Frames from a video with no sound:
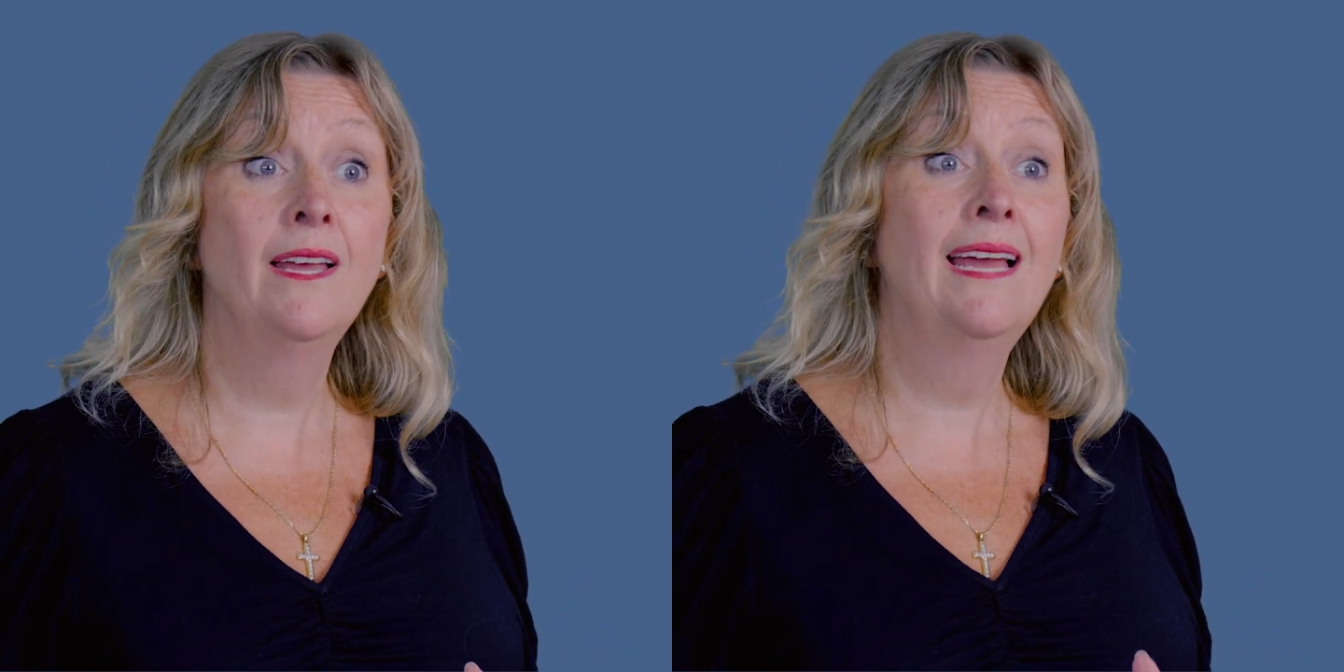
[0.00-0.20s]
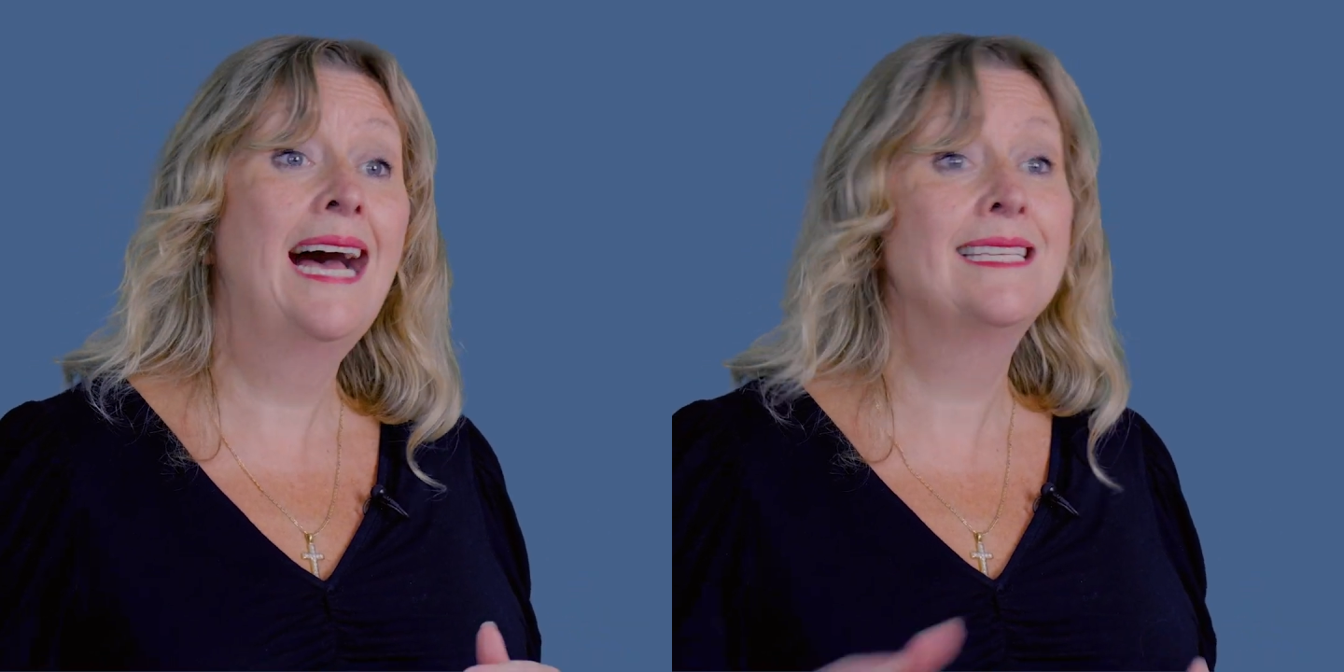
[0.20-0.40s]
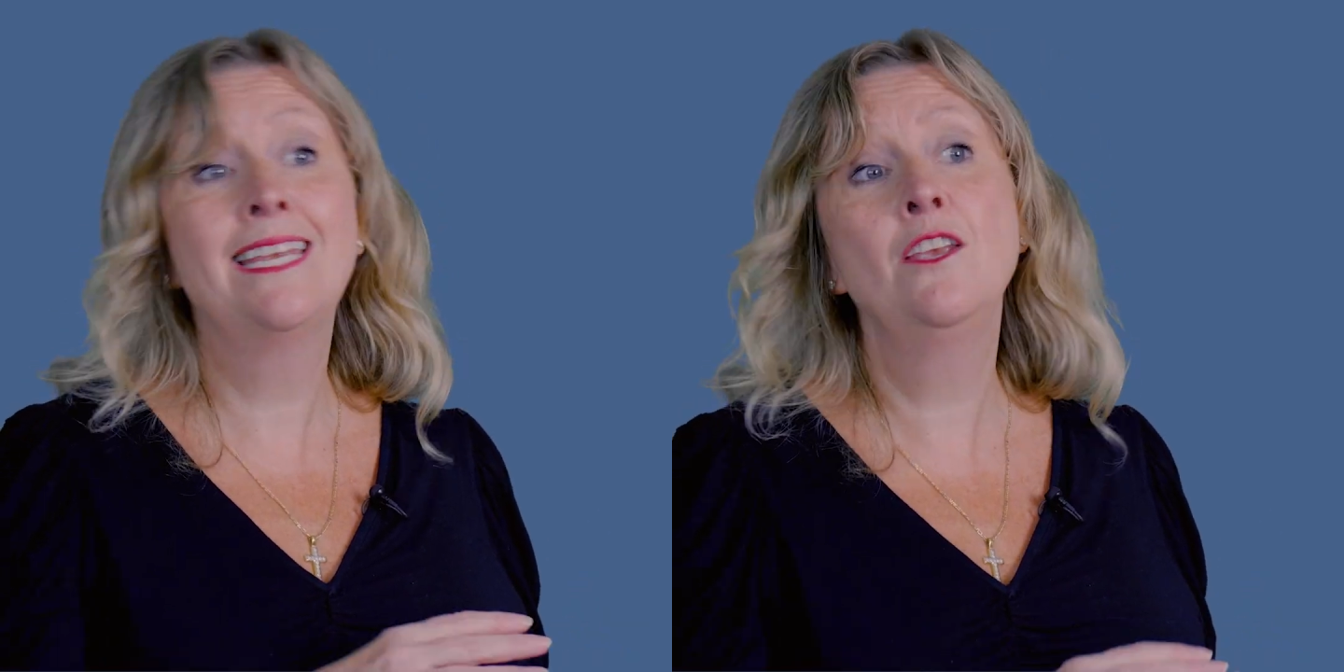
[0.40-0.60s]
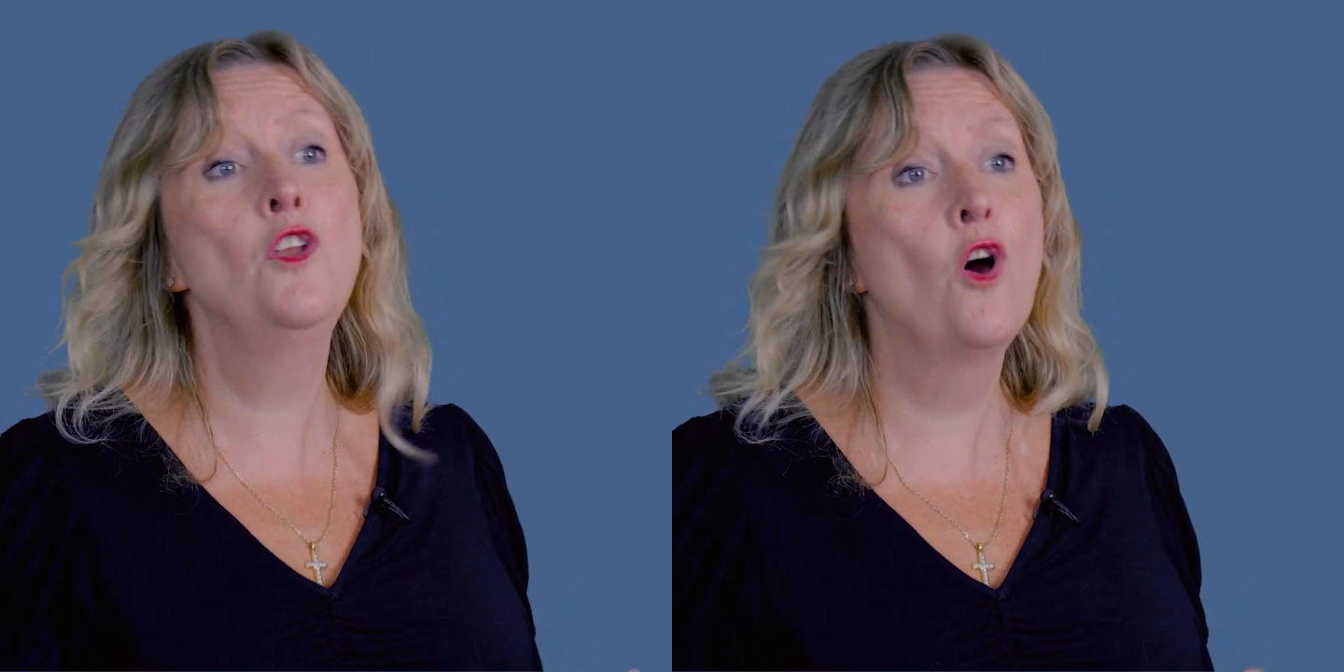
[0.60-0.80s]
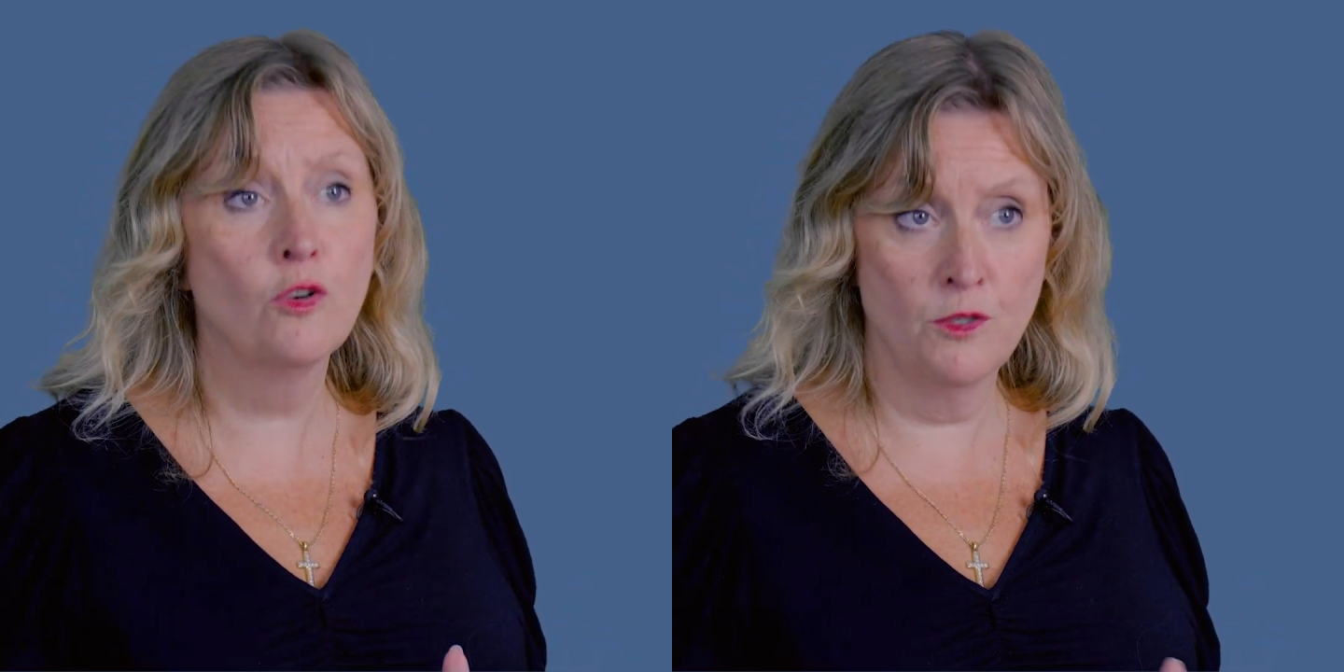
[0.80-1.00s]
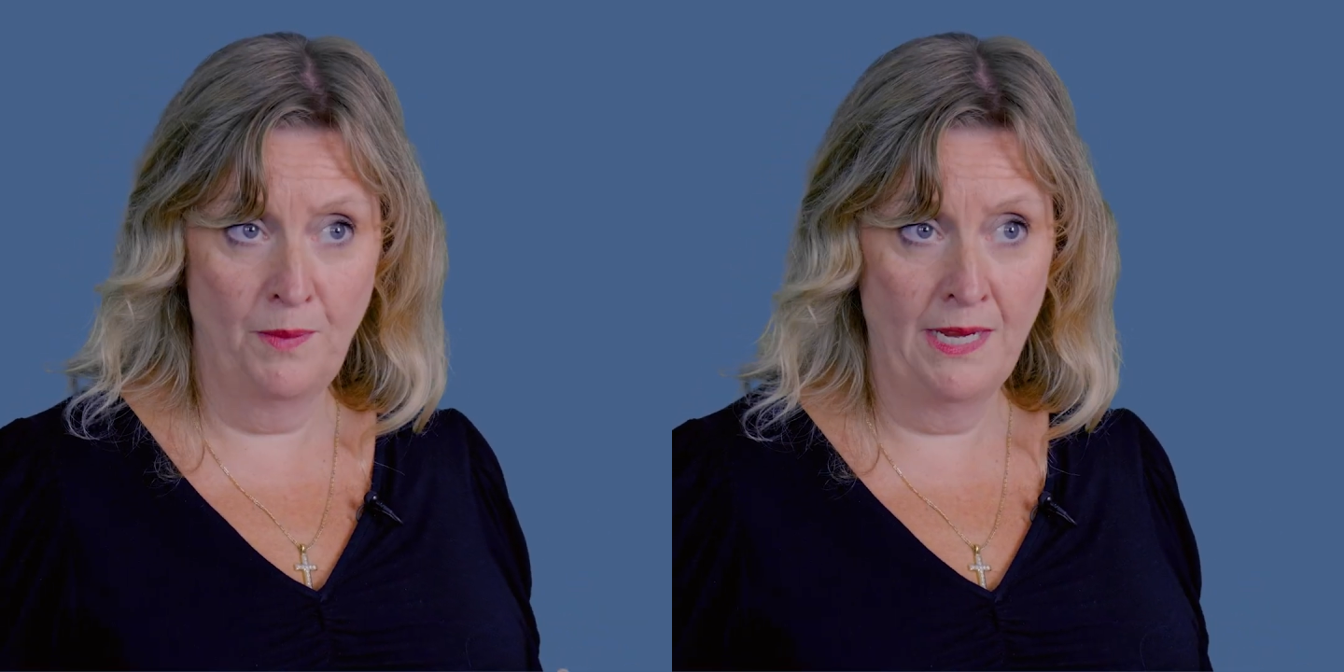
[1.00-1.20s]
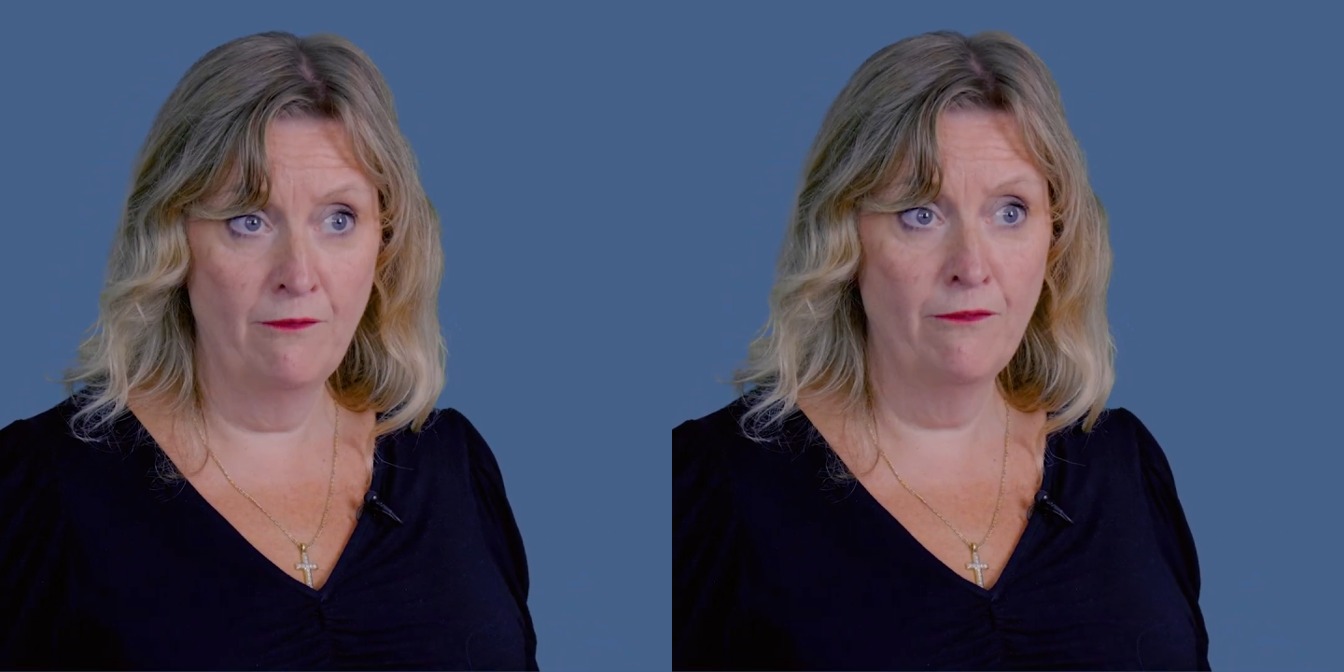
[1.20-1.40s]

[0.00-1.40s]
had it not been